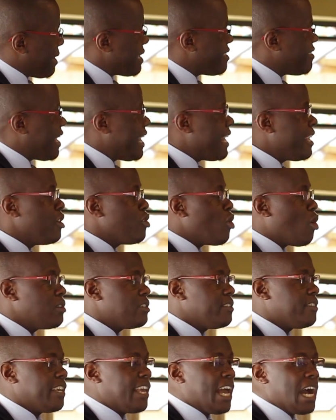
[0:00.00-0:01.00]
But they
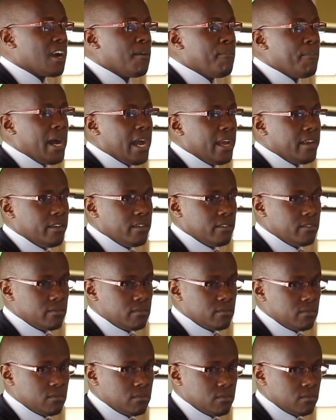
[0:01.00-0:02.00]
ignored the young man.
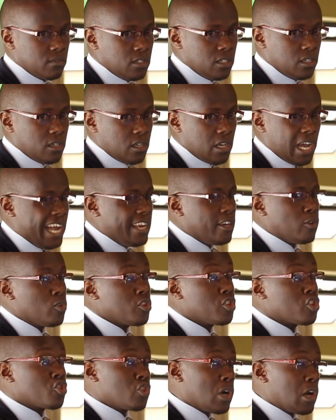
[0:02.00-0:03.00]
And he
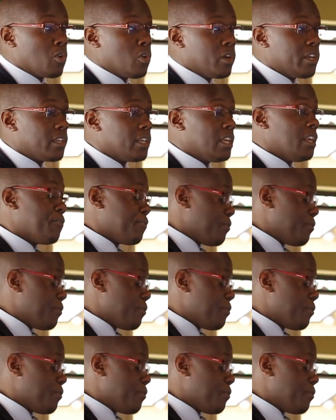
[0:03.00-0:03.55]
was struggling.